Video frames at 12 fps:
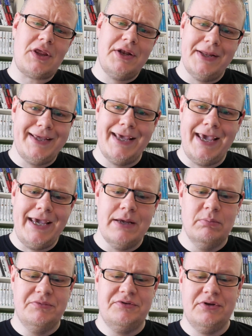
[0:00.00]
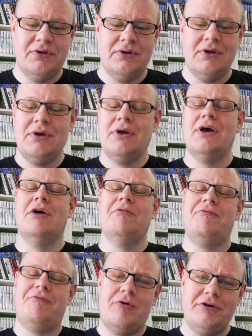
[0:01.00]
The games.
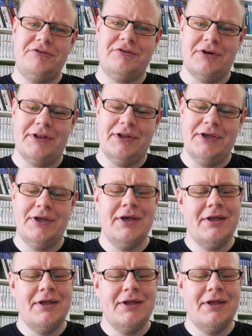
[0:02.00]
Unfortunately,